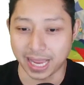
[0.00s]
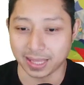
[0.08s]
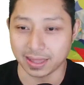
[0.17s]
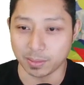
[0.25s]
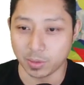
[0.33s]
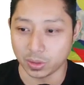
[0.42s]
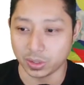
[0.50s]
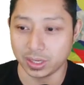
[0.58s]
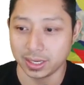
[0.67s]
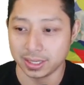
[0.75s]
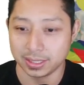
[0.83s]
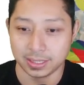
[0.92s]
them on,
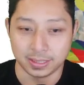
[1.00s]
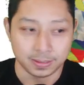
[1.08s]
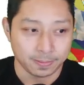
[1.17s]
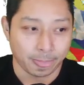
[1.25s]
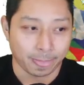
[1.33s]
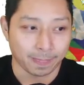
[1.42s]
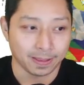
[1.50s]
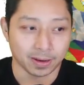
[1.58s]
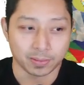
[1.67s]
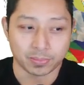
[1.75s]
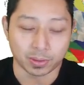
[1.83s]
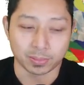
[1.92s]
you
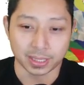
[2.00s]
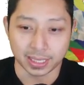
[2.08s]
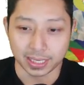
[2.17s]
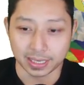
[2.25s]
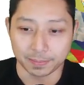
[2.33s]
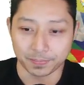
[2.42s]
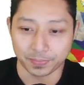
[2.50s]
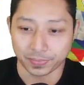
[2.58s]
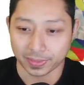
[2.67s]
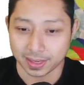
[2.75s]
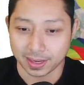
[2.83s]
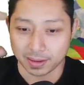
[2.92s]
know, probably a
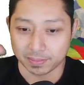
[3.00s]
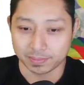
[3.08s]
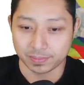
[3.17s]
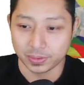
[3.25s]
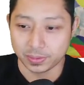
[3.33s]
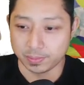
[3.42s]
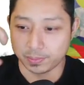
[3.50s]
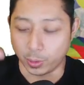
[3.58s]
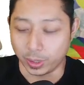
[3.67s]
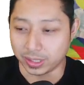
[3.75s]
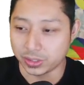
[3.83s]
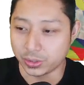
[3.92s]

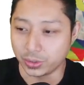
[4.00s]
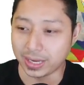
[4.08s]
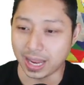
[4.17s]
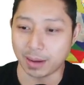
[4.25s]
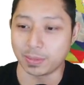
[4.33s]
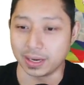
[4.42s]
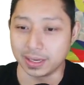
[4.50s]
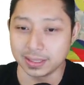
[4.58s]
point and shoot camera.